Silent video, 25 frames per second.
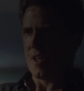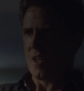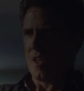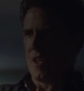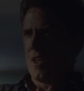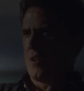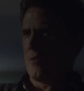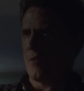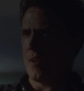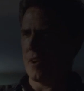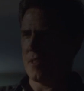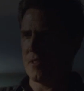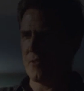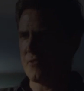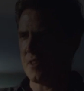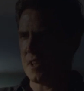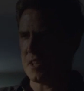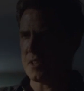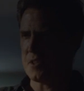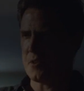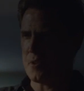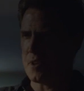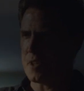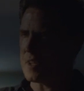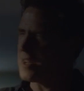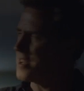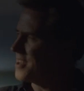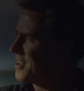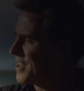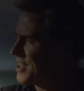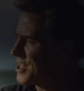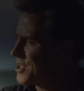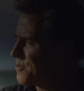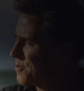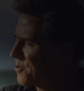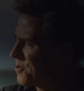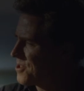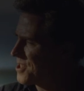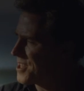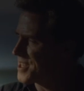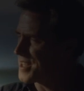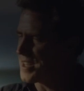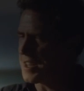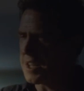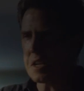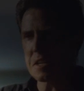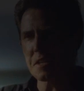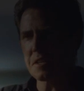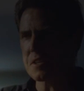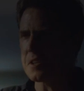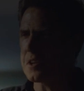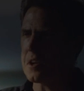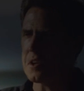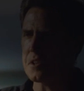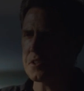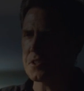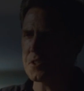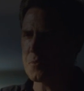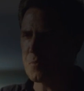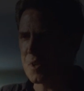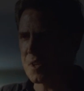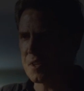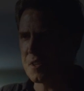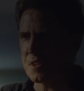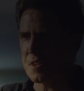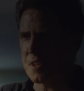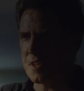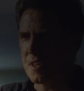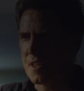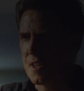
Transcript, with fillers: rather flattering, and I suppose this light casts me in a